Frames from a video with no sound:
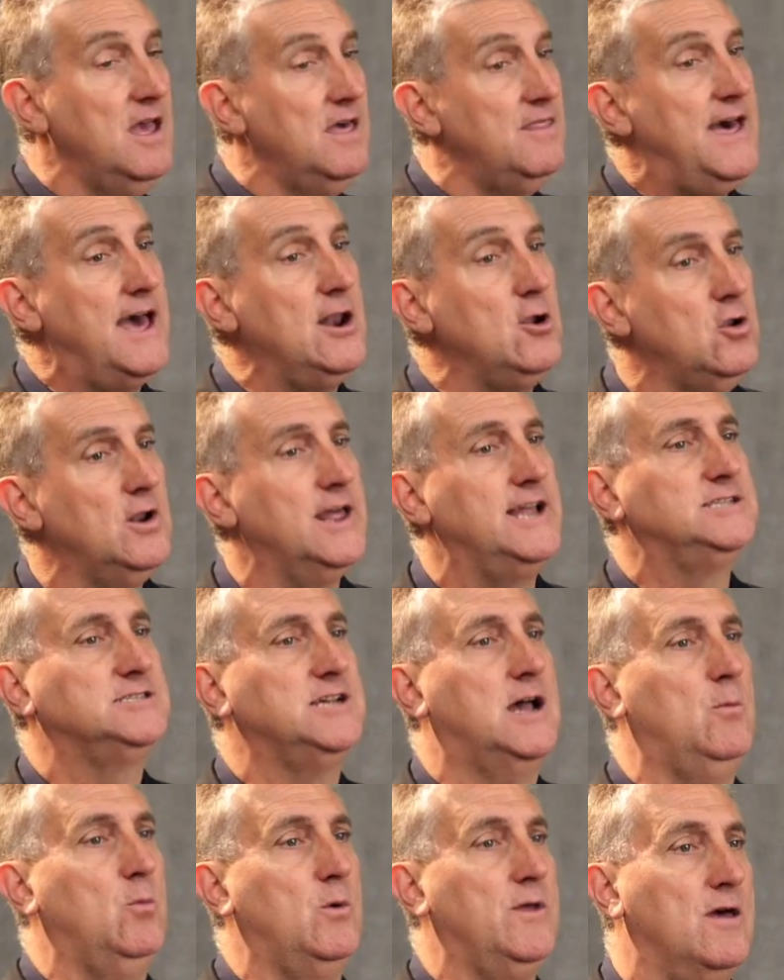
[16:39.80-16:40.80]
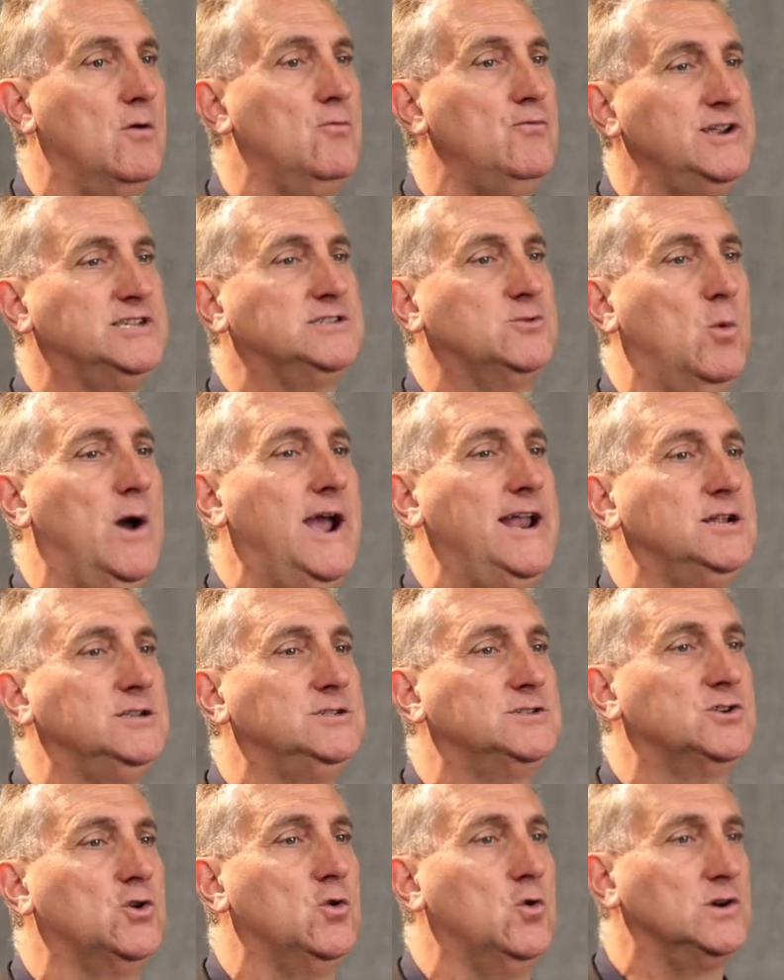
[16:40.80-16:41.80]
That all ends up with a risk-weighted
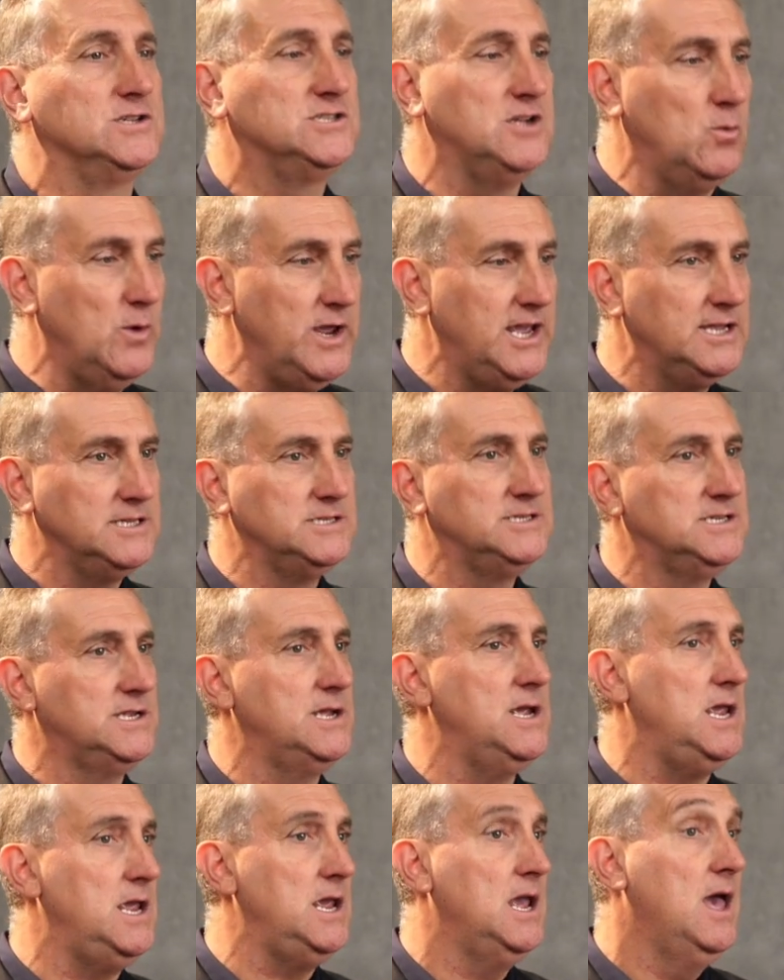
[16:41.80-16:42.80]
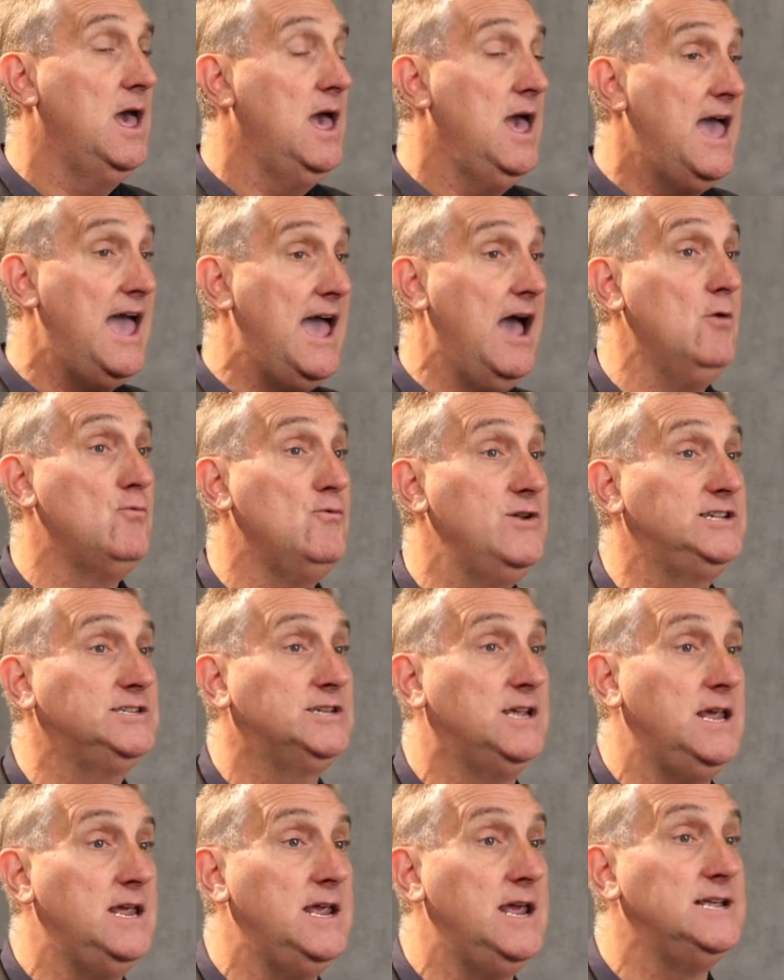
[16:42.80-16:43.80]
score, so we can see how
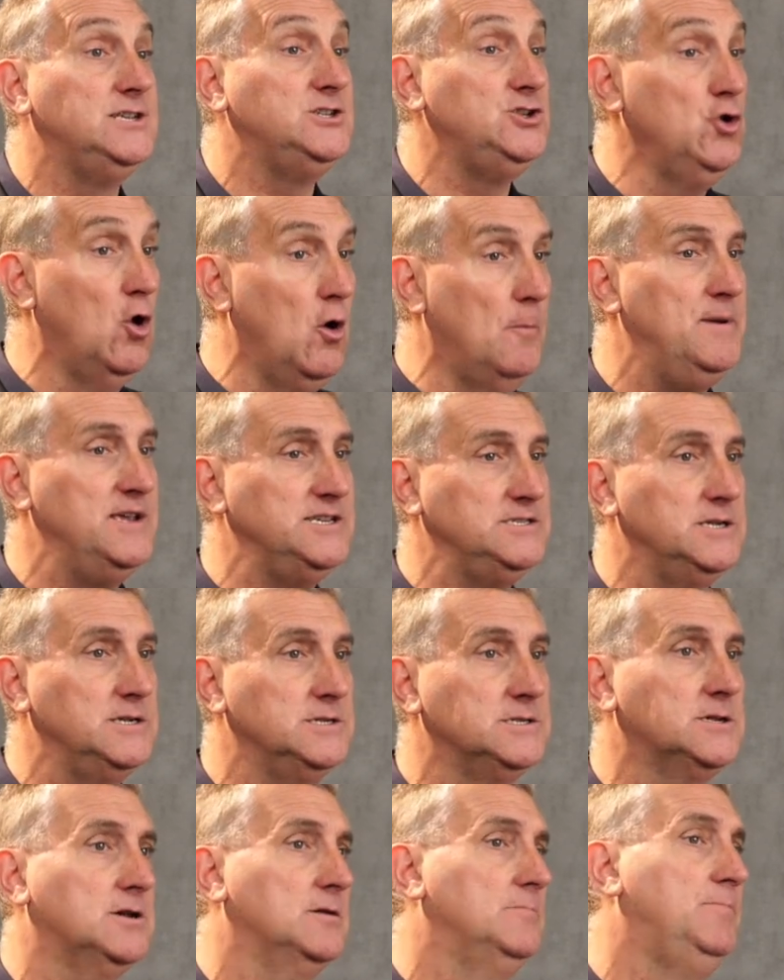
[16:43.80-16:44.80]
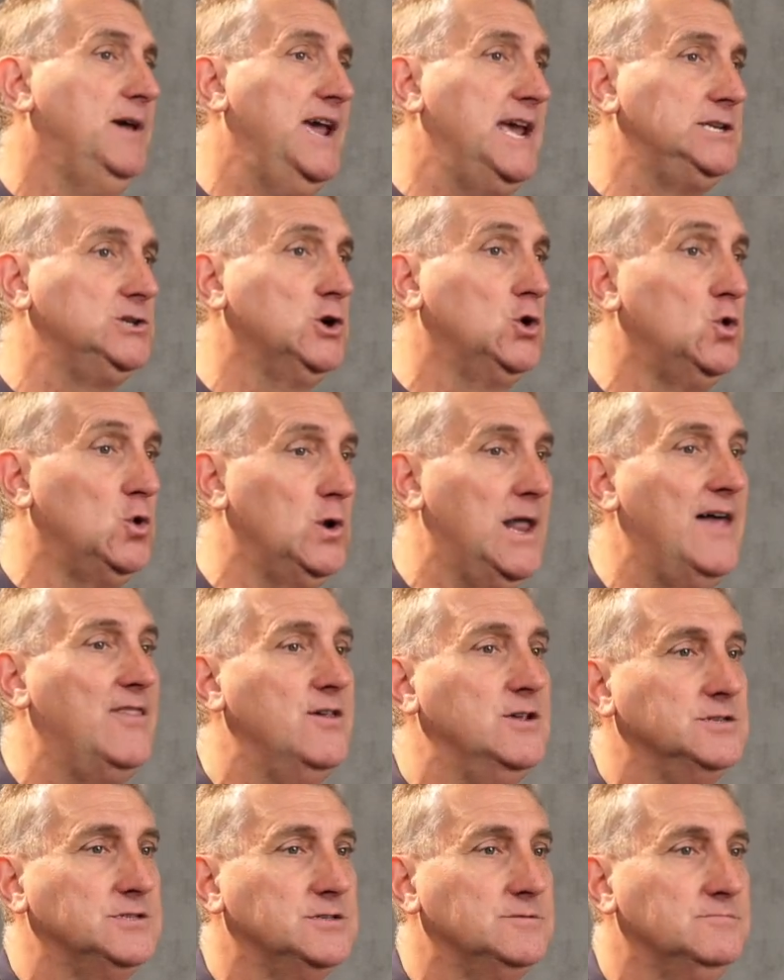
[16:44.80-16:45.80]
risky is your business compared to all
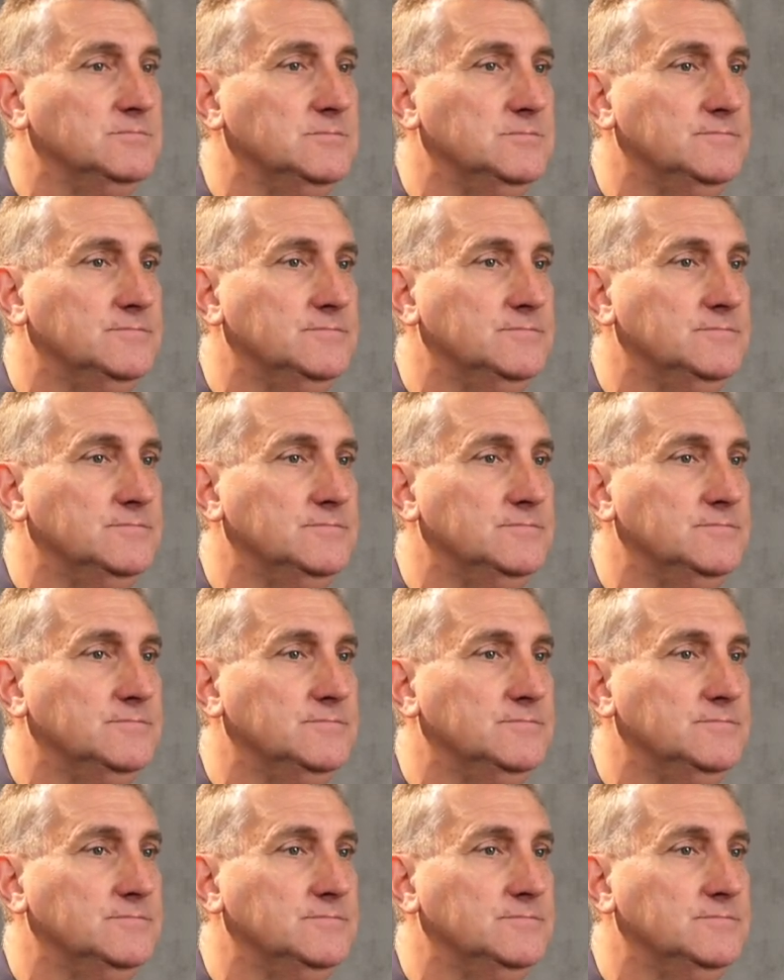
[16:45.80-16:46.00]
others.